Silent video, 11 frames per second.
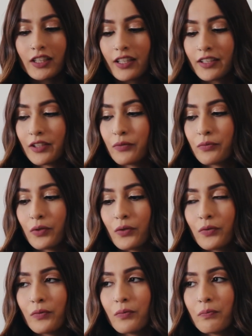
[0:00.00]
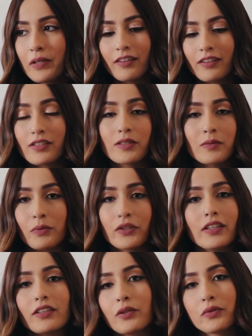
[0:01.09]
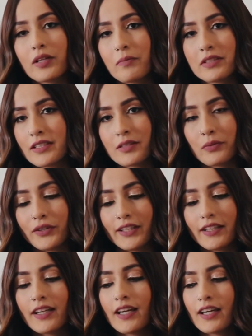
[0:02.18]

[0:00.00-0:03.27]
Like, you won't be disappointed. You will not be disappointed.